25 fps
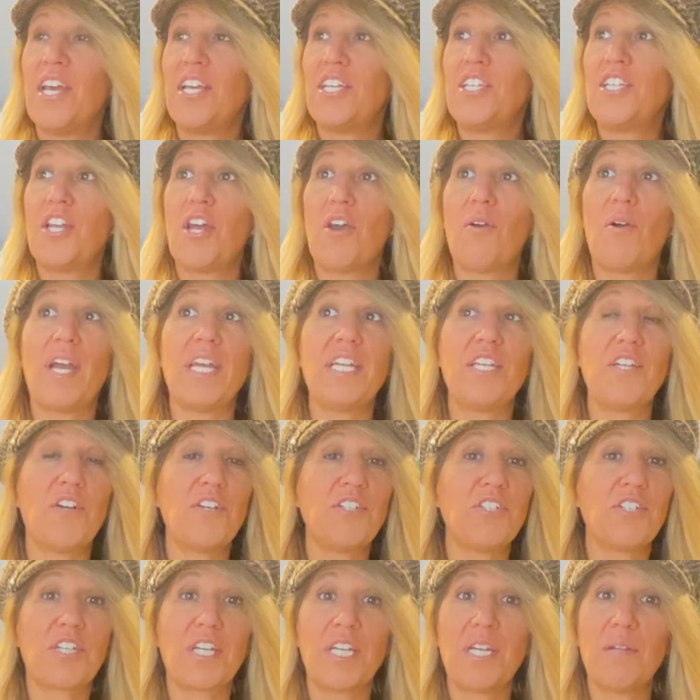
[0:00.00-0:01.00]
You know, I know
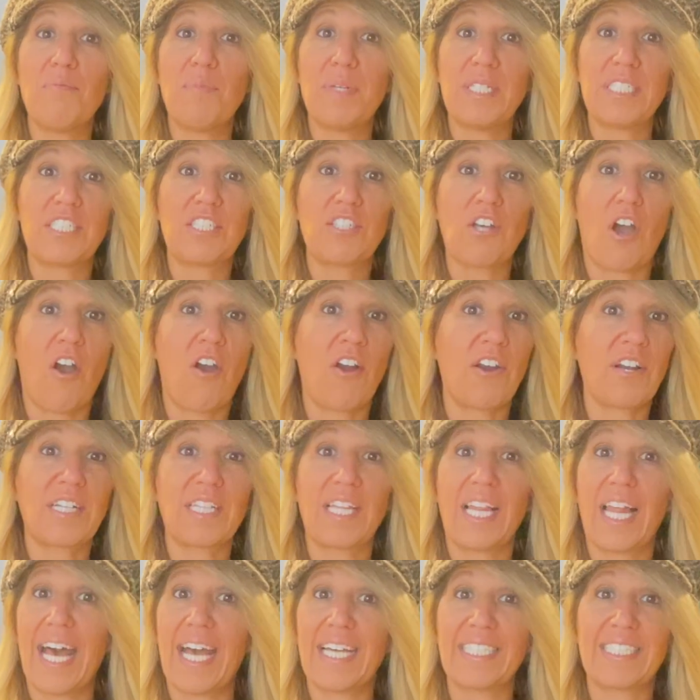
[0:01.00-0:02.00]
you're gonna miss our
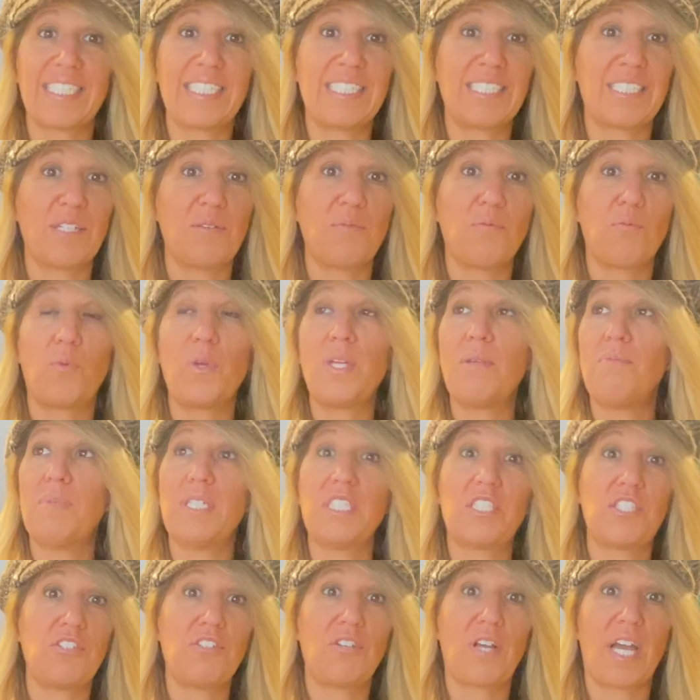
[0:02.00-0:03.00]
classes and we
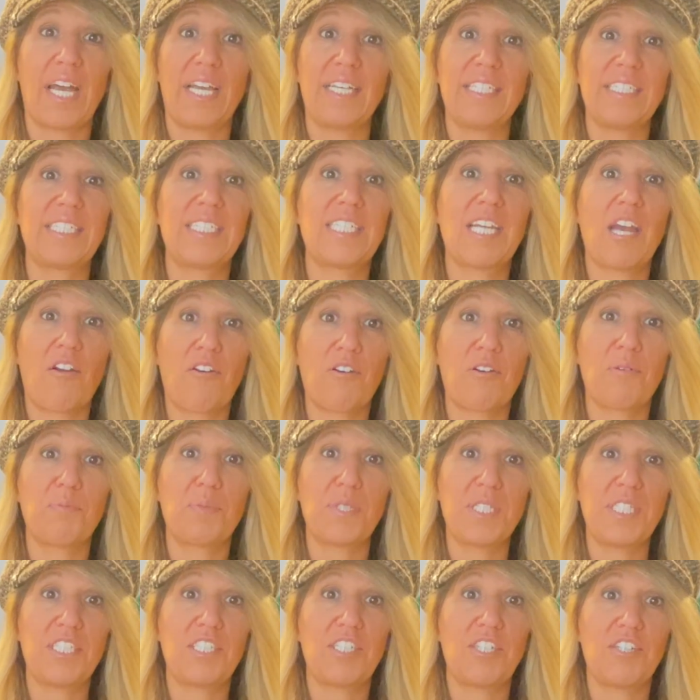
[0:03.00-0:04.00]
miss you guys
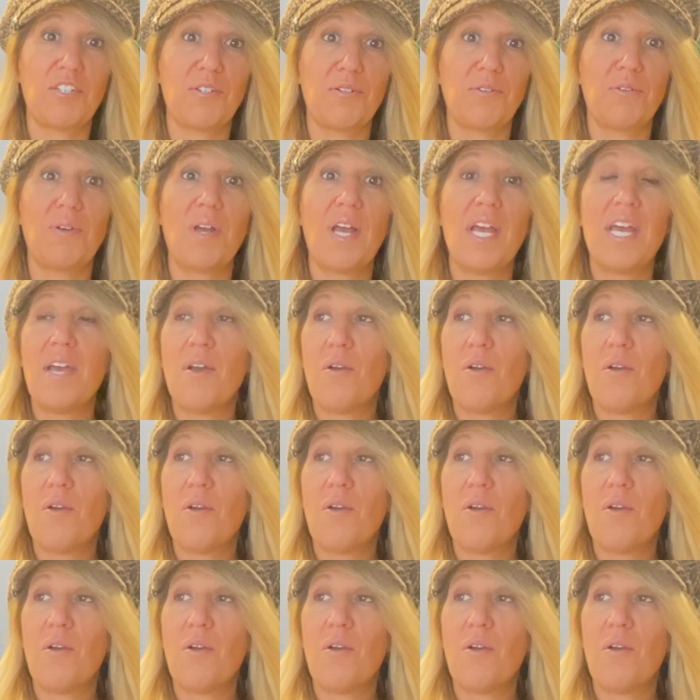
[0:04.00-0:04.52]
terribly too.